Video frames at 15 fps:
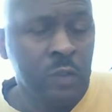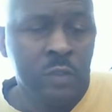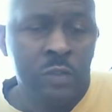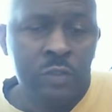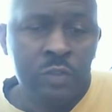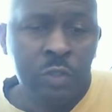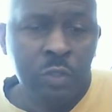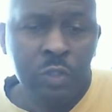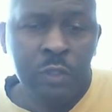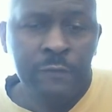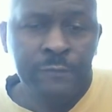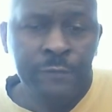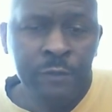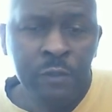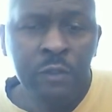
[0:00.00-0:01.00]
So
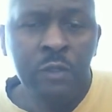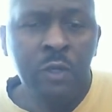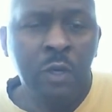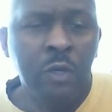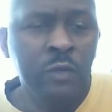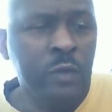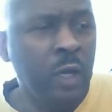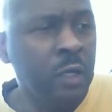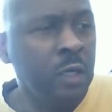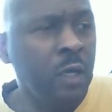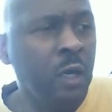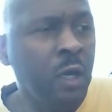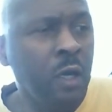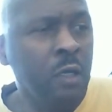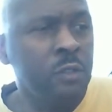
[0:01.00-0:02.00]
if you know your
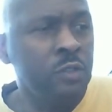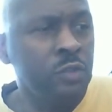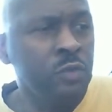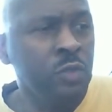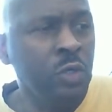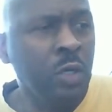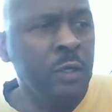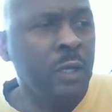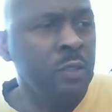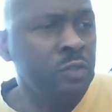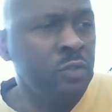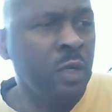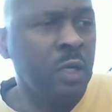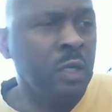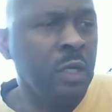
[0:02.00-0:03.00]
God, you know that
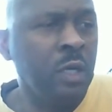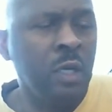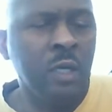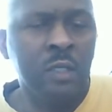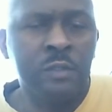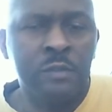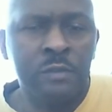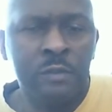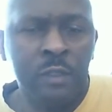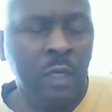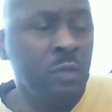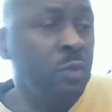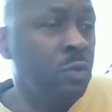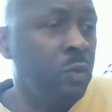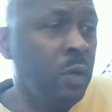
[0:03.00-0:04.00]
your God,
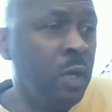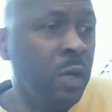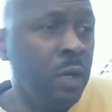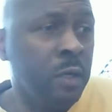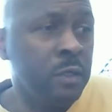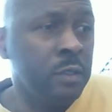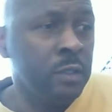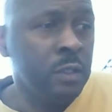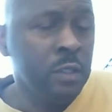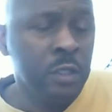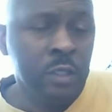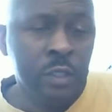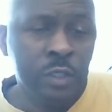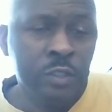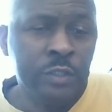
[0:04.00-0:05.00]
Yahuwah,
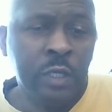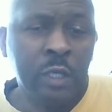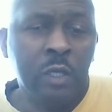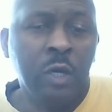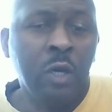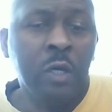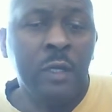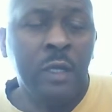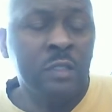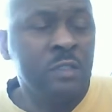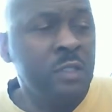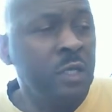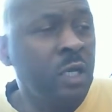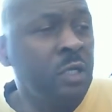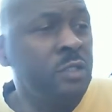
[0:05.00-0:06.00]
is a God that
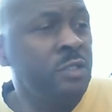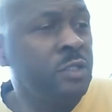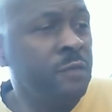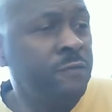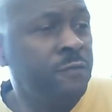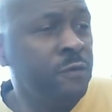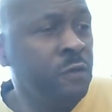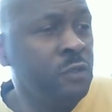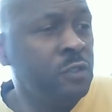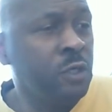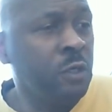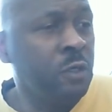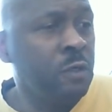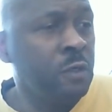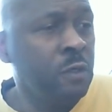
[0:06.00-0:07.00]
tells the
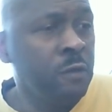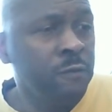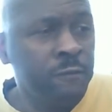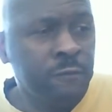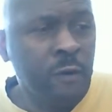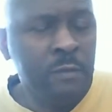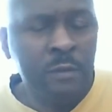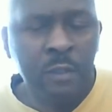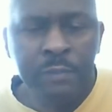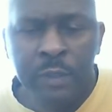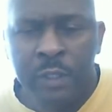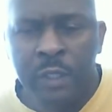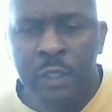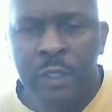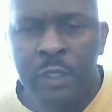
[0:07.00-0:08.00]
future from the
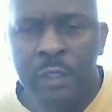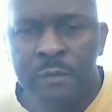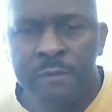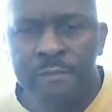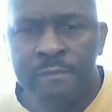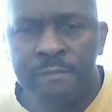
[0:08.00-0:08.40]
beginning.